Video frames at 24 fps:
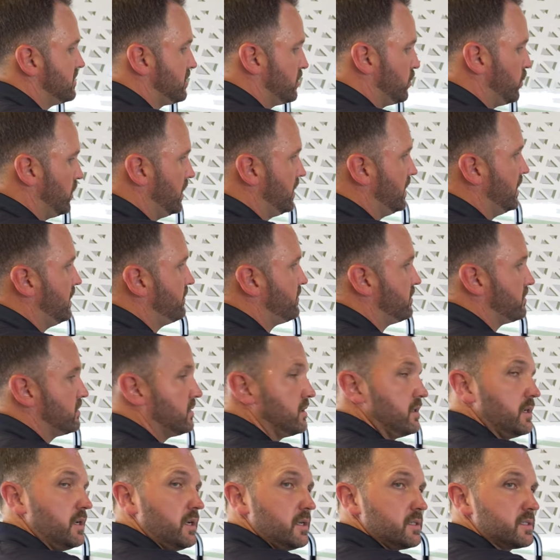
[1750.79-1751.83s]
it or whatever
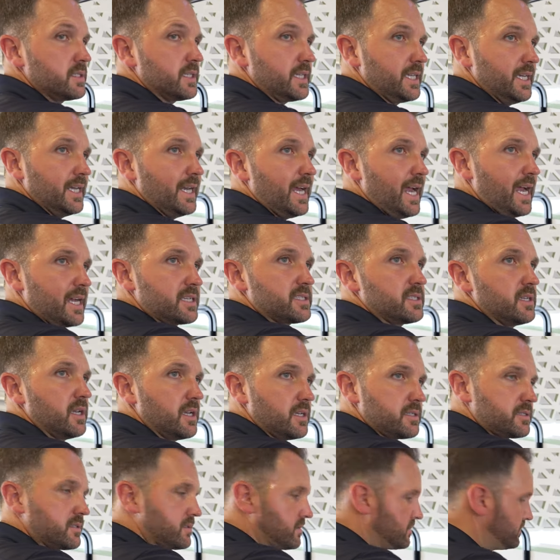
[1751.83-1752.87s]
to get
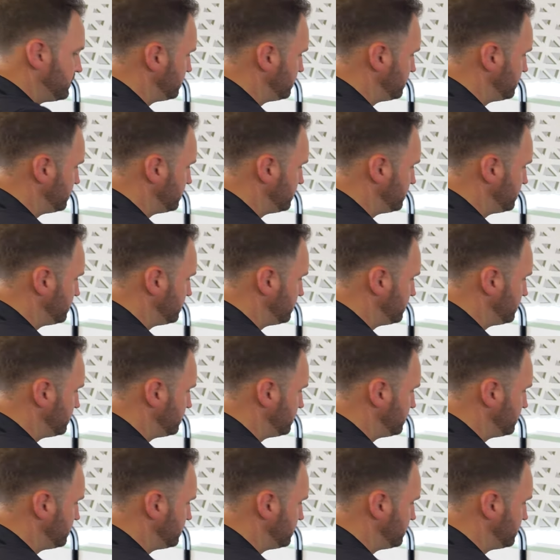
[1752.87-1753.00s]
access.